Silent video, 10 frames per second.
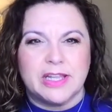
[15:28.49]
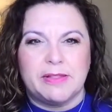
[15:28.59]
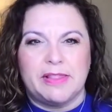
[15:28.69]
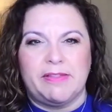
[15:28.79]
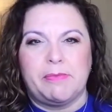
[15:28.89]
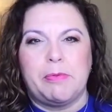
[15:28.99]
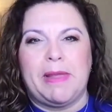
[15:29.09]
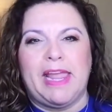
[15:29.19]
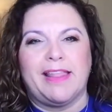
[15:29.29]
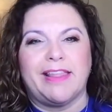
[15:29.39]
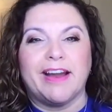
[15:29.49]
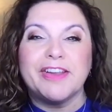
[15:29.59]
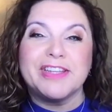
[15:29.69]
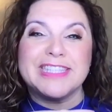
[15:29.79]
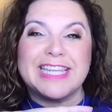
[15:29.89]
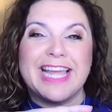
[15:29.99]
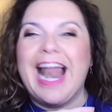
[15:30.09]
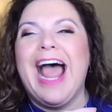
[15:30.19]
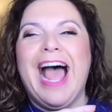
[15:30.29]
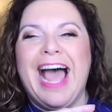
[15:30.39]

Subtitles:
Put my hand there. You can see it.